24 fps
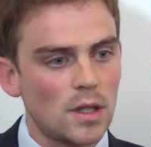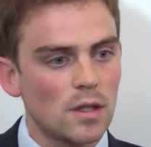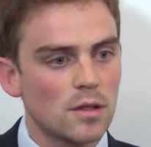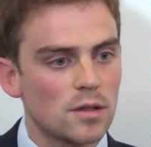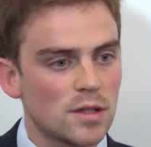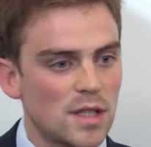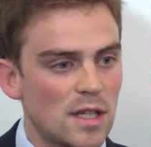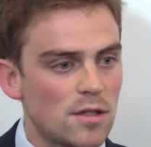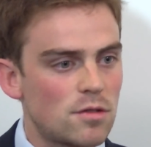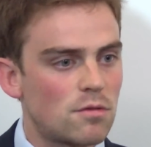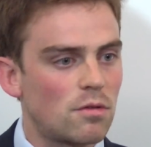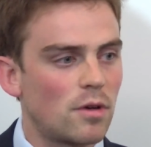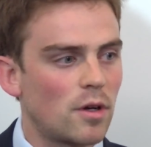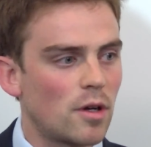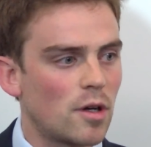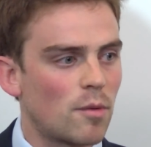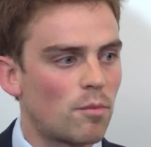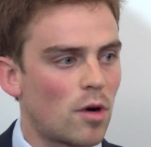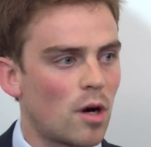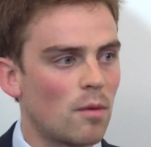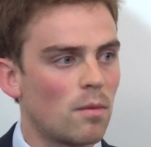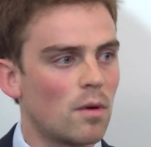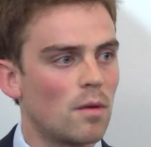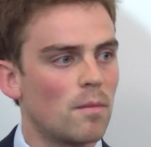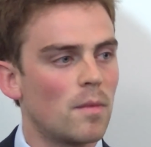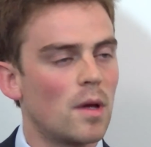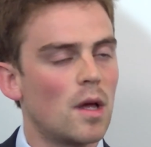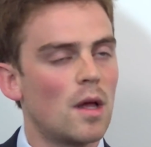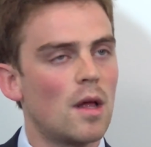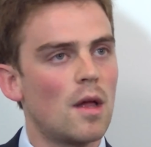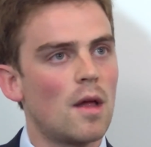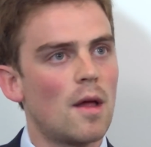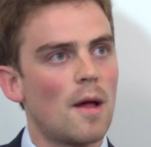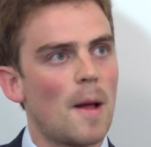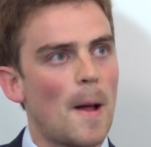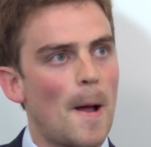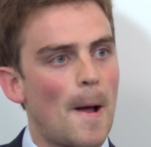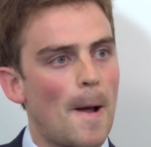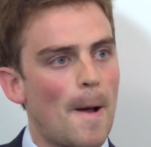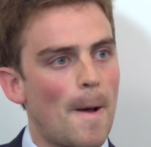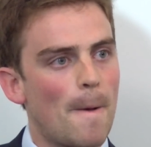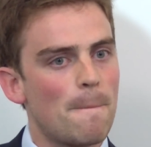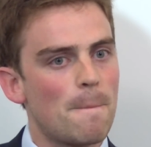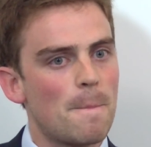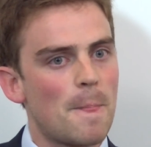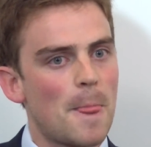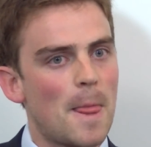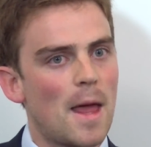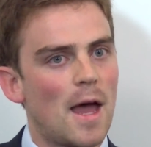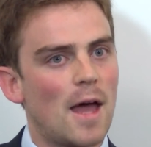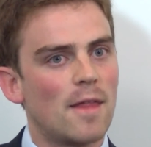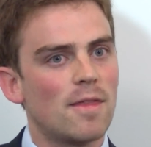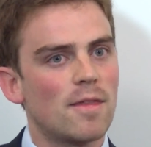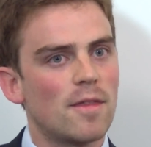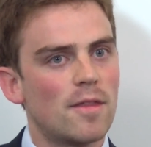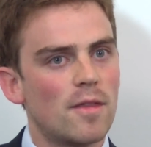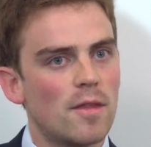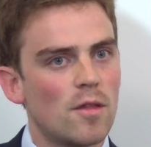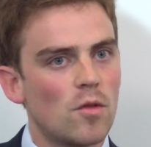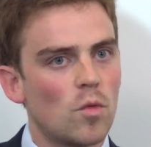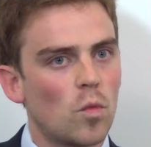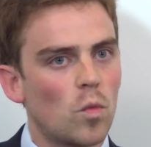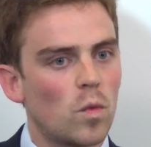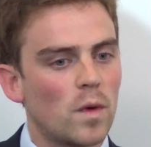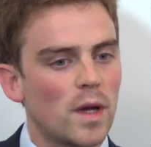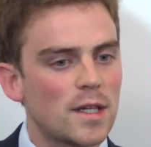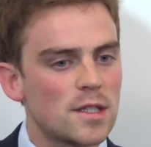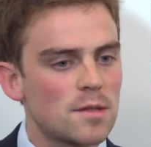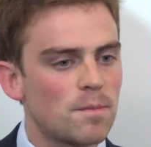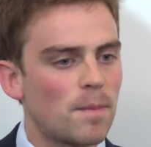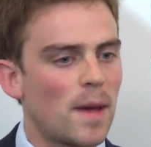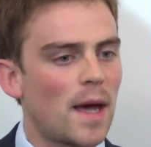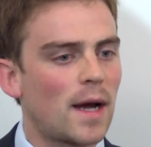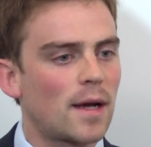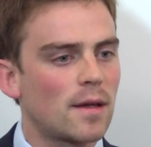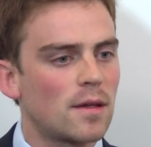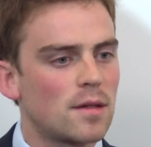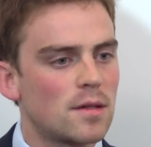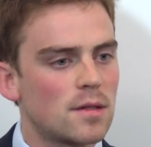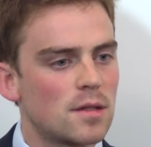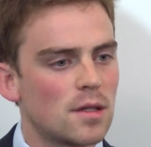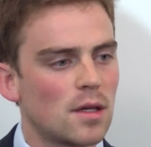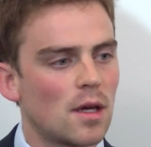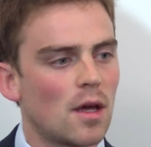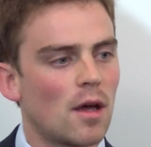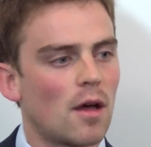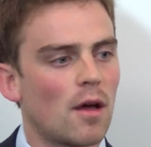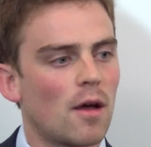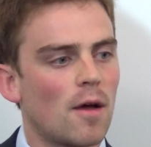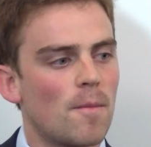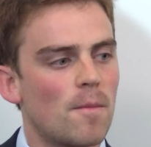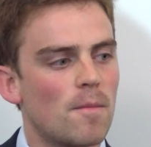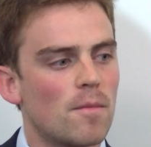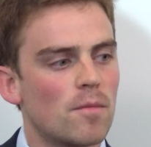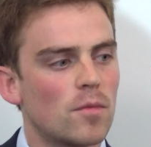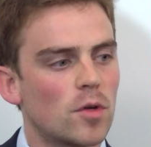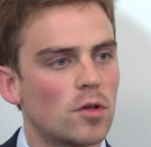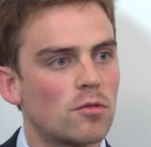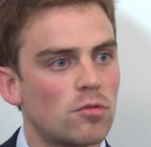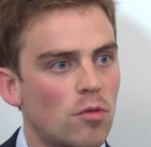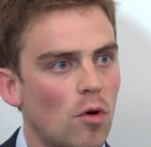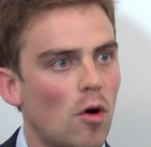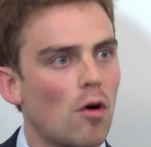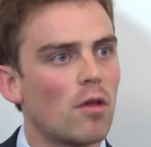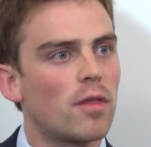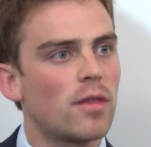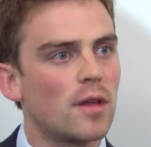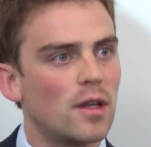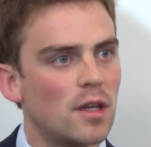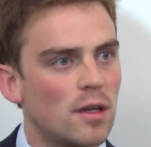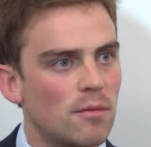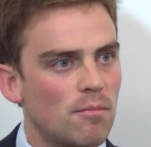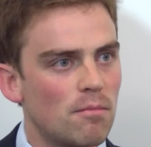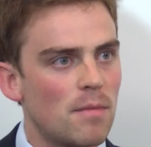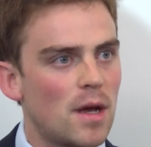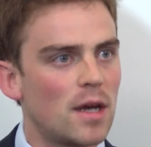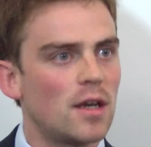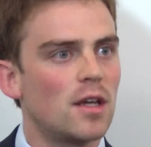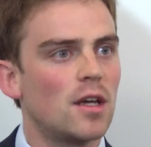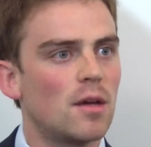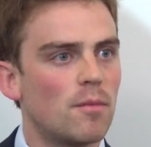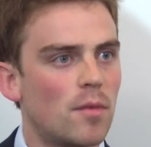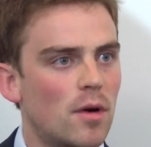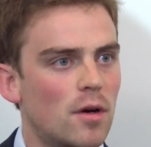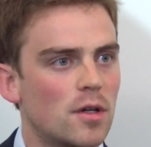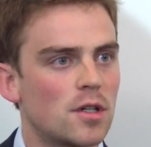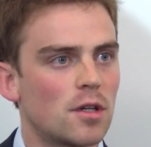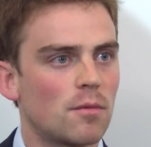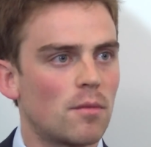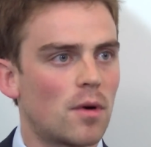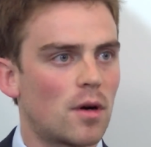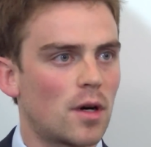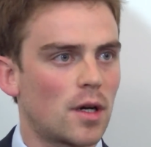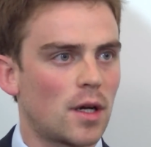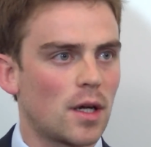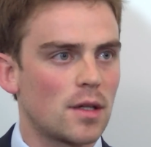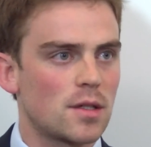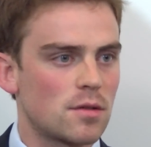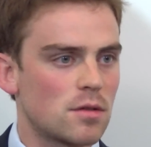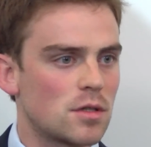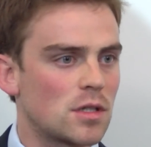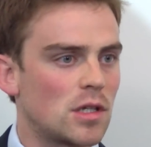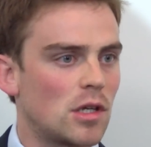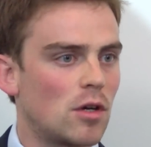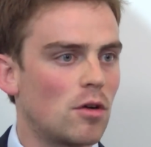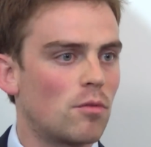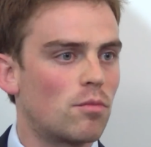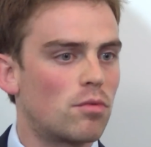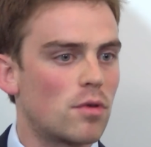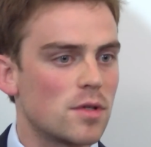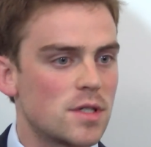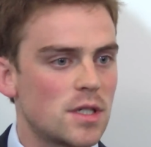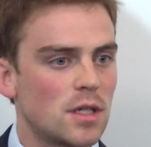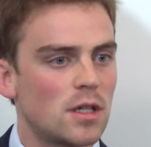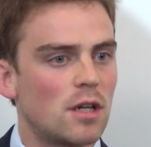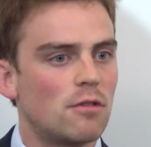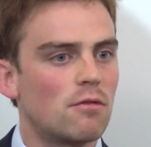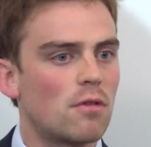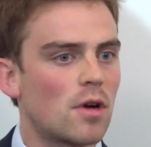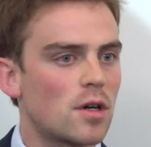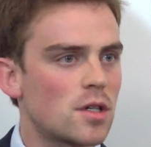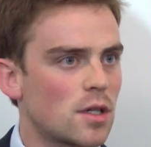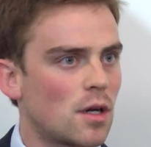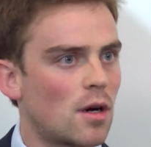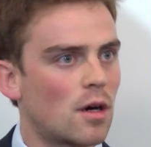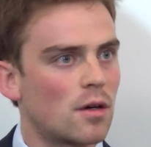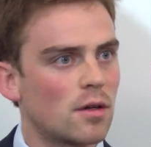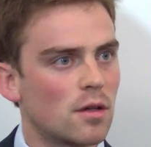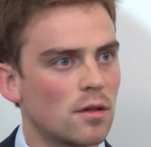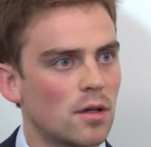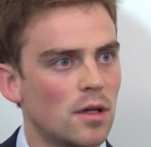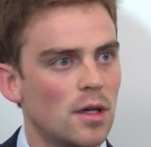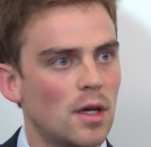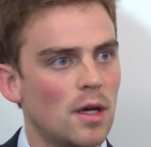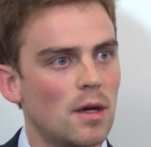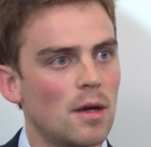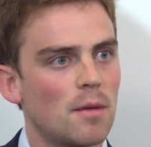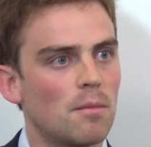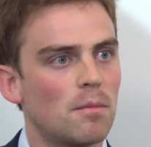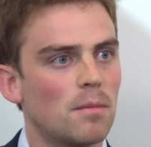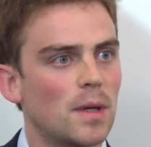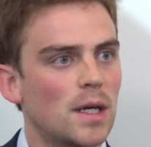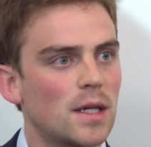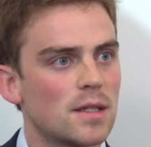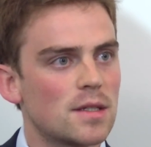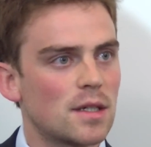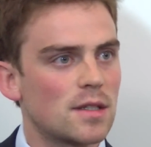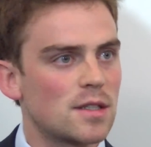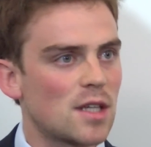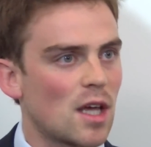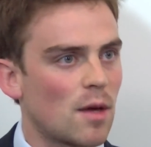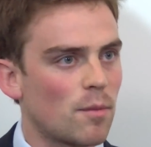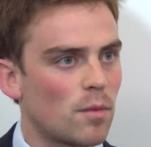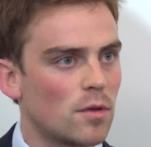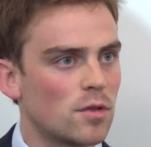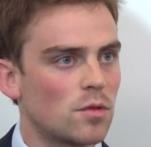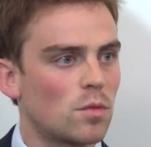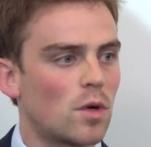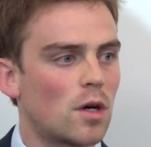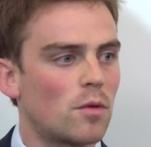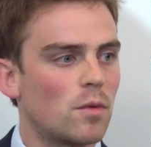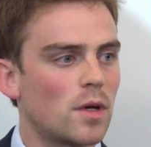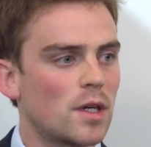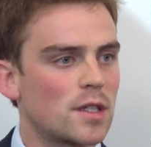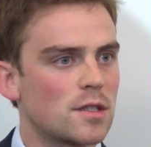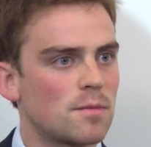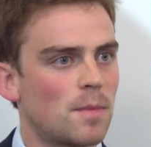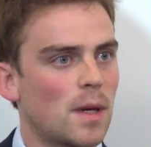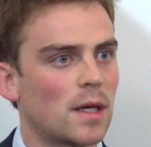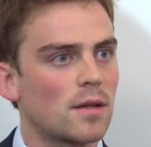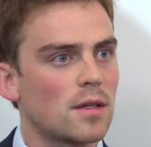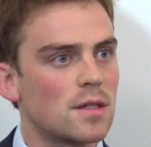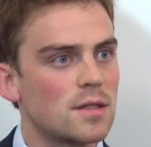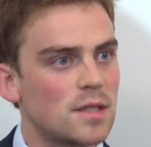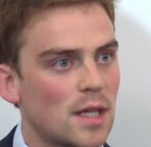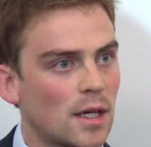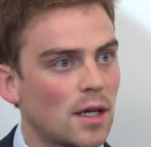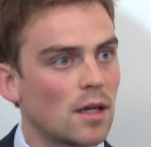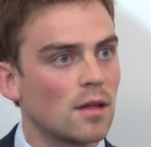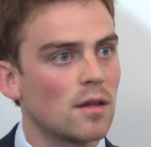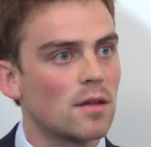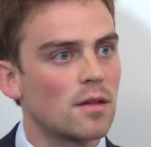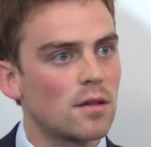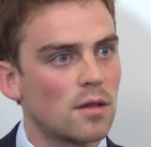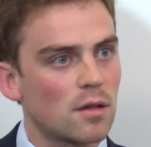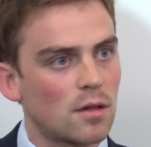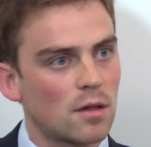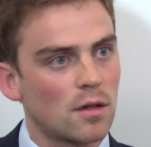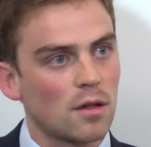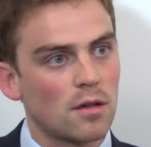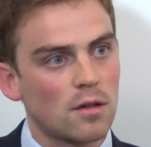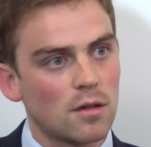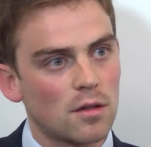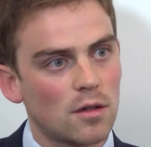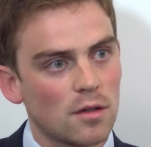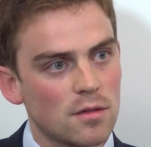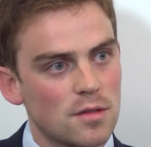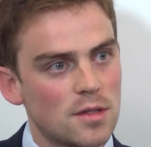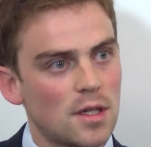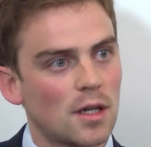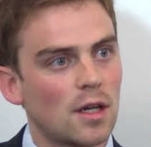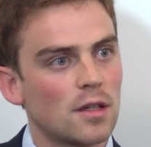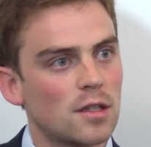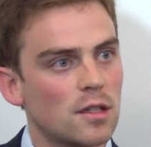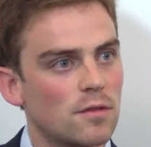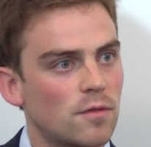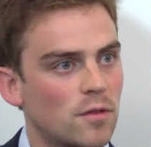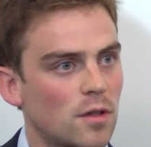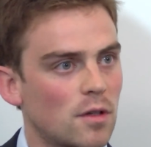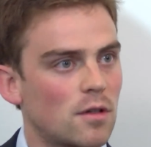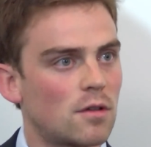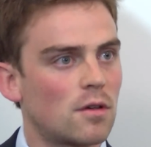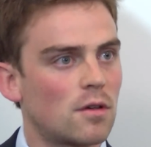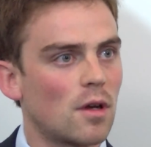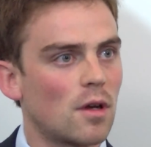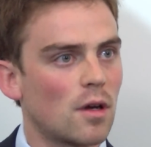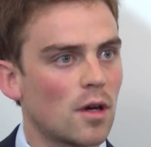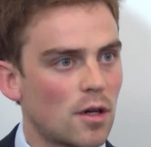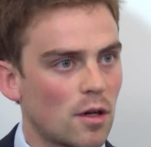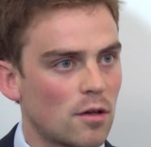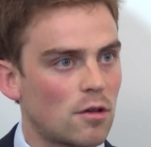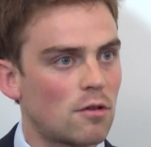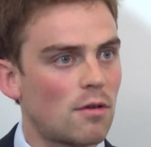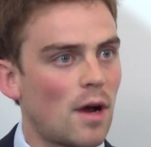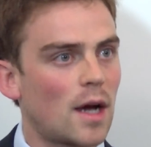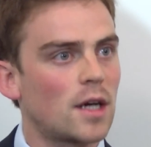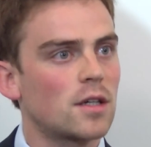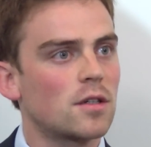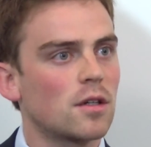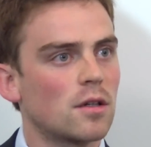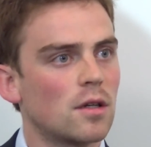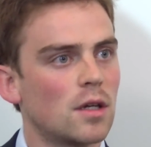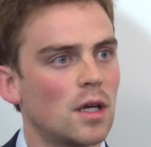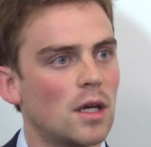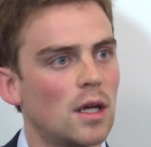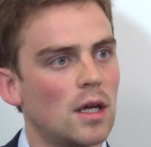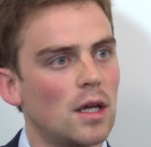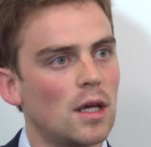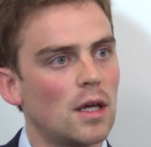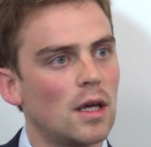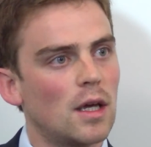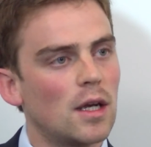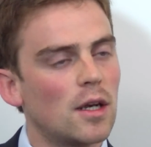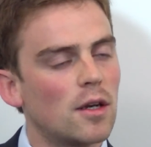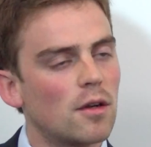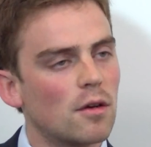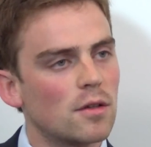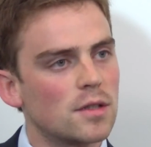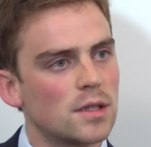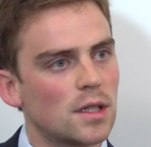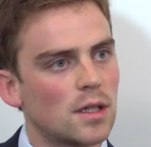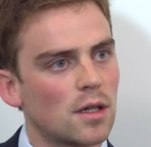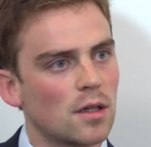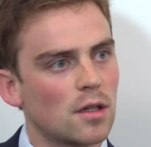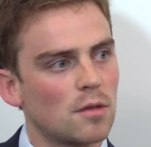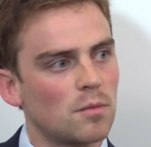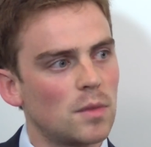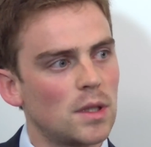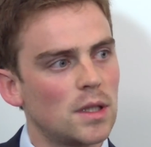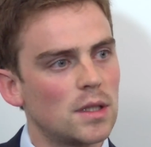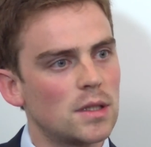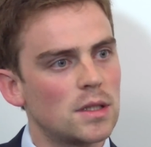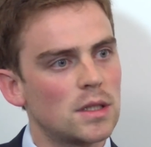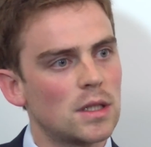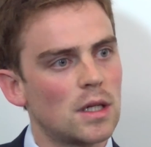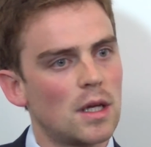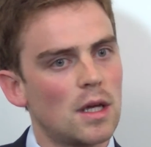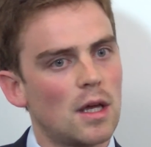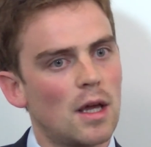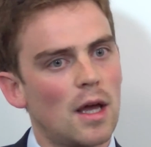So that's really a problem. And we expect growth in many emerging markets to slow. Brazil and Russia are the biggest examples where we expect a second consecutive contraction in those economies.